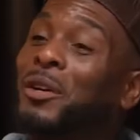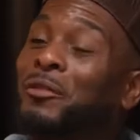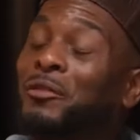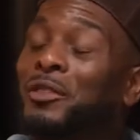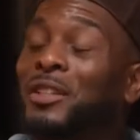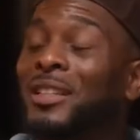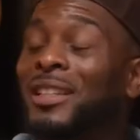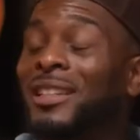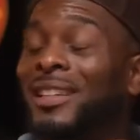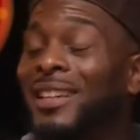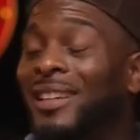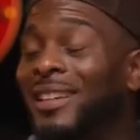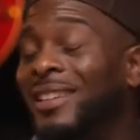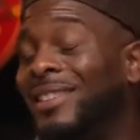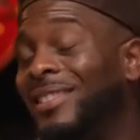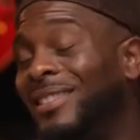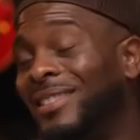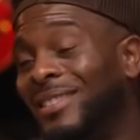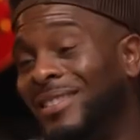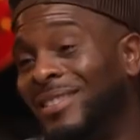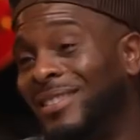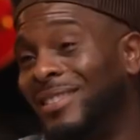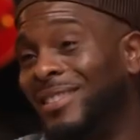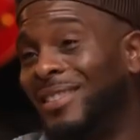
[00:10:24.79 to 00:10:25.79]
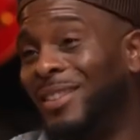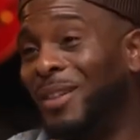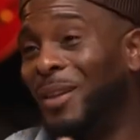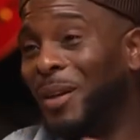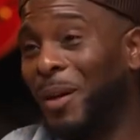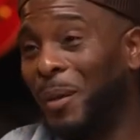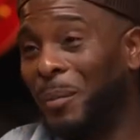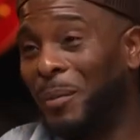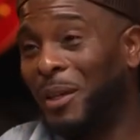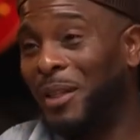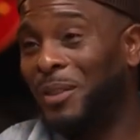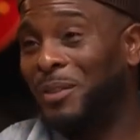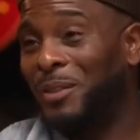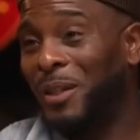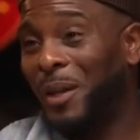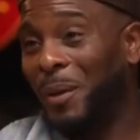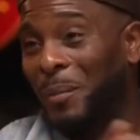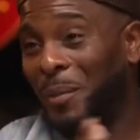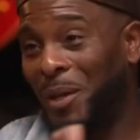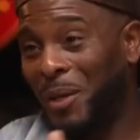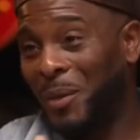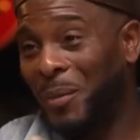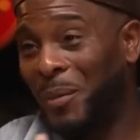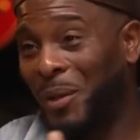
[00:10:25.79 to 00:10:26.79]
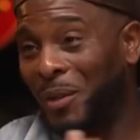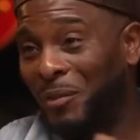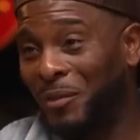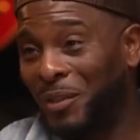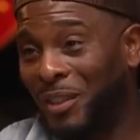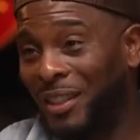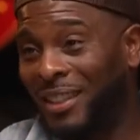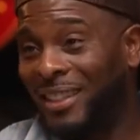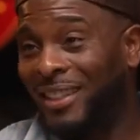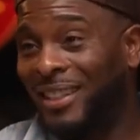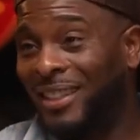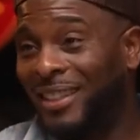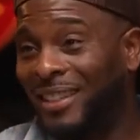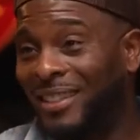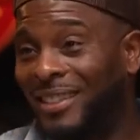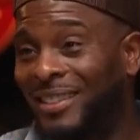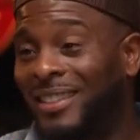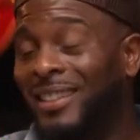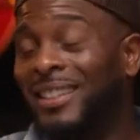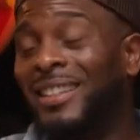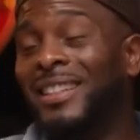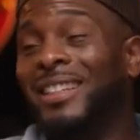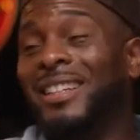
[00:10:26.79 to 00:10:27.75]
for the kids. You know what I mean? Trying to make it work for the kids.